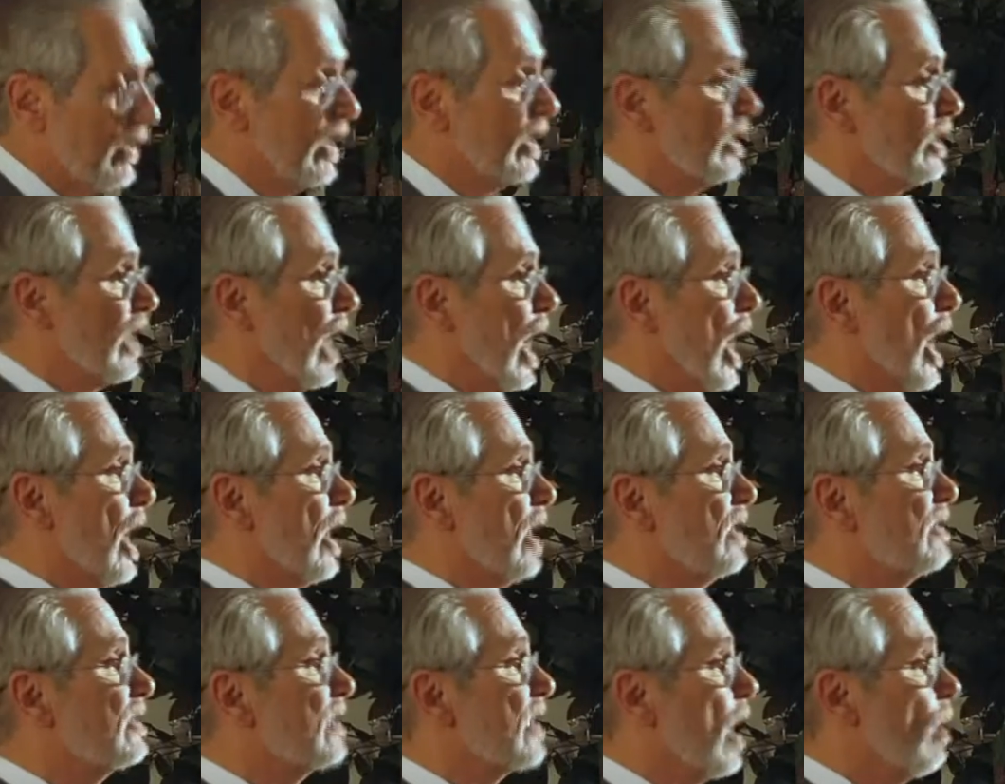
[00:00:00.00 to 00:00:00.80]
that
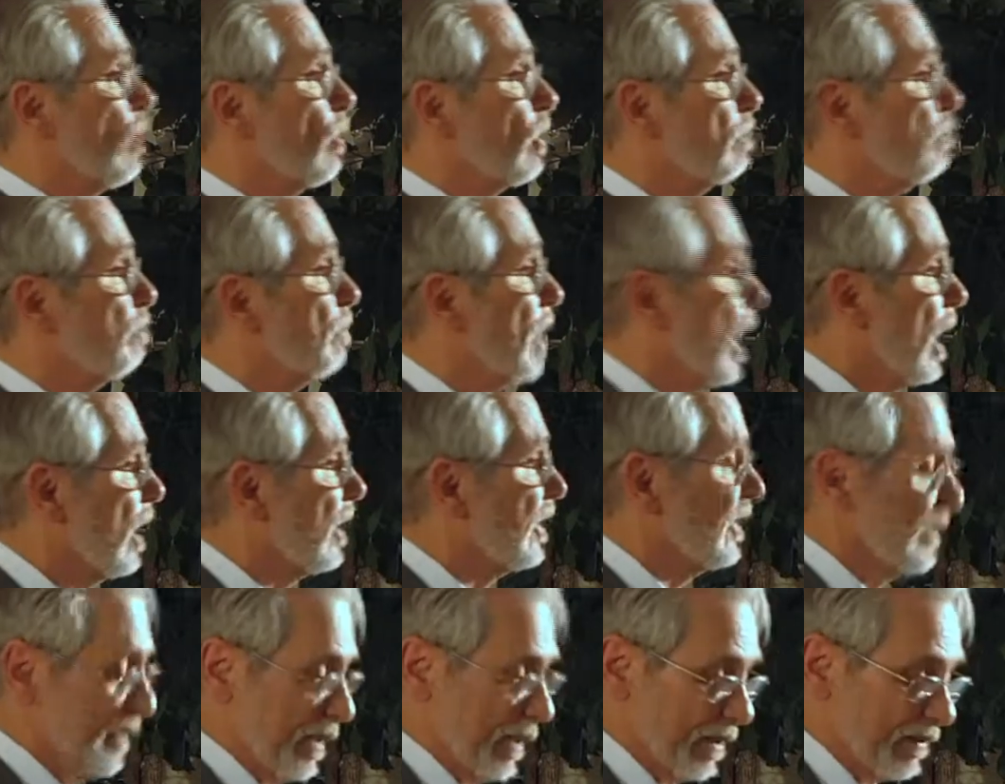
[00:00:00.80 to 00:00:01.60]
guides our
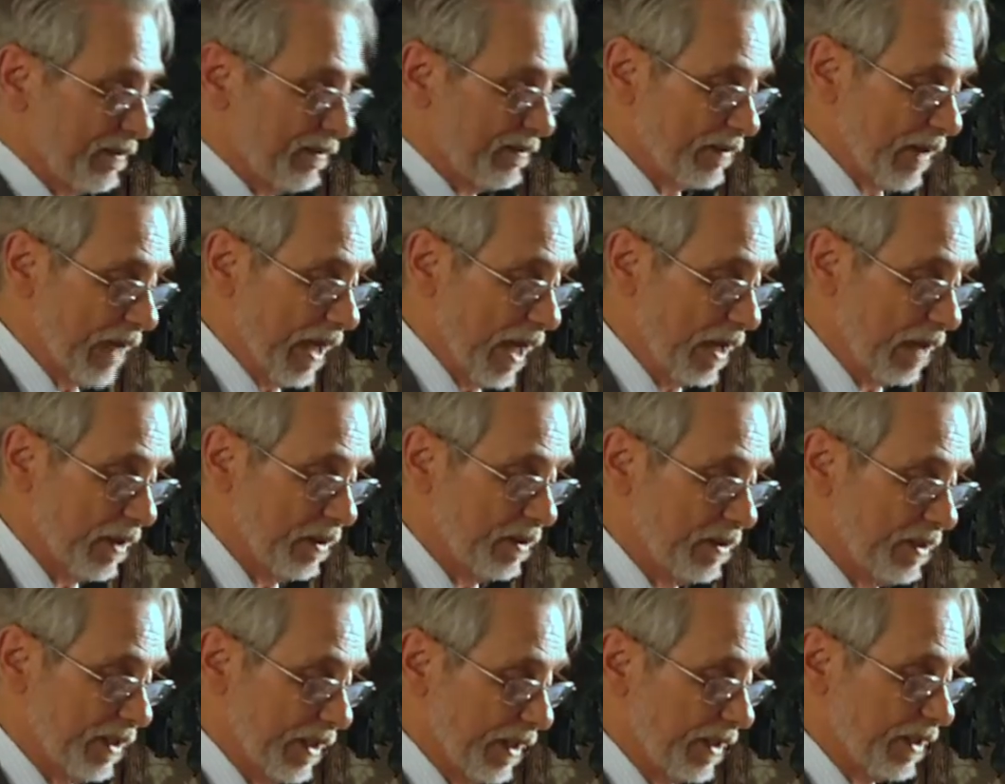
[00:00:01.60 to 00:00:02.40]
politics
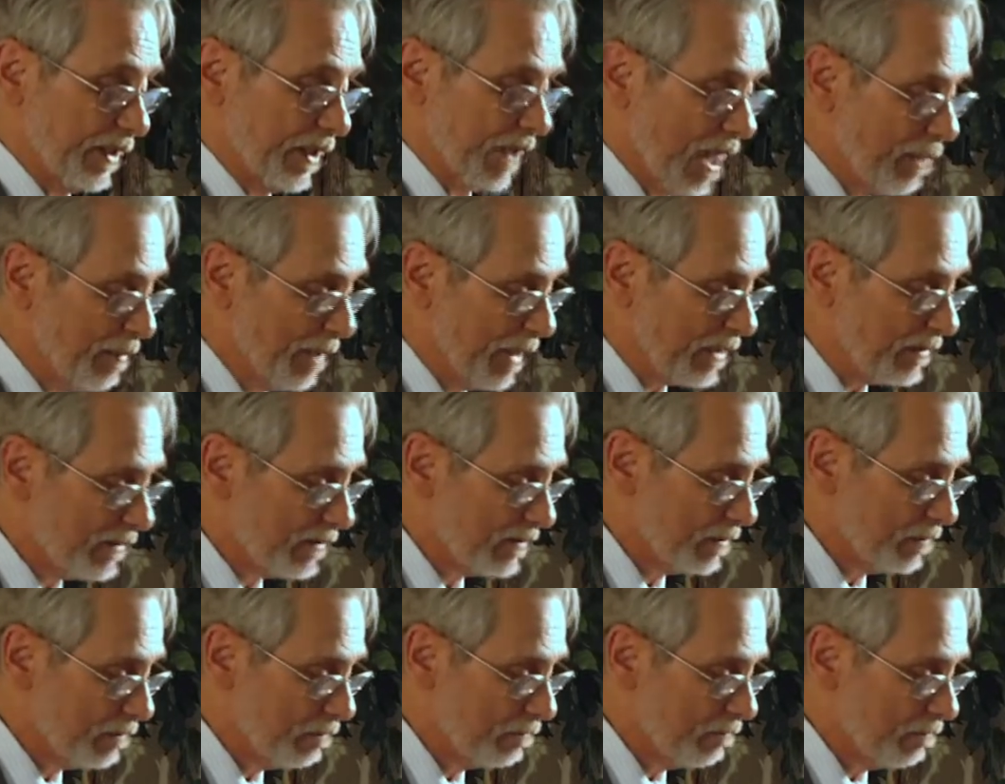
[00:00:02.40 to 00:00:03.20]
and
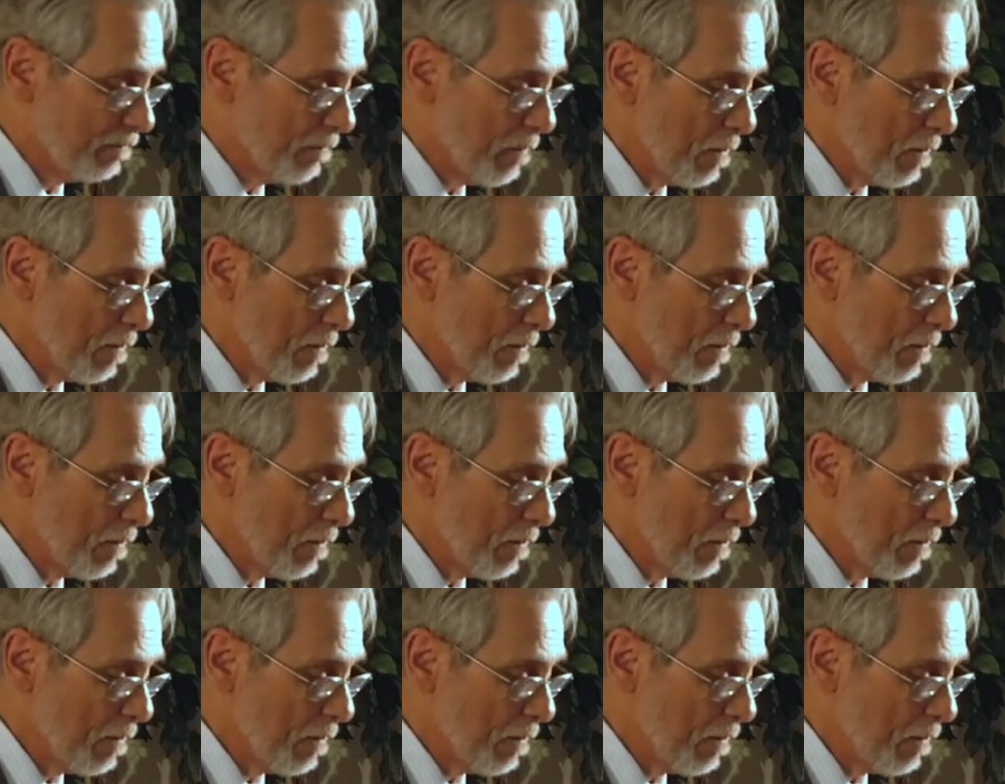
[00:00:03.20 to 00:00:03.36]
economics.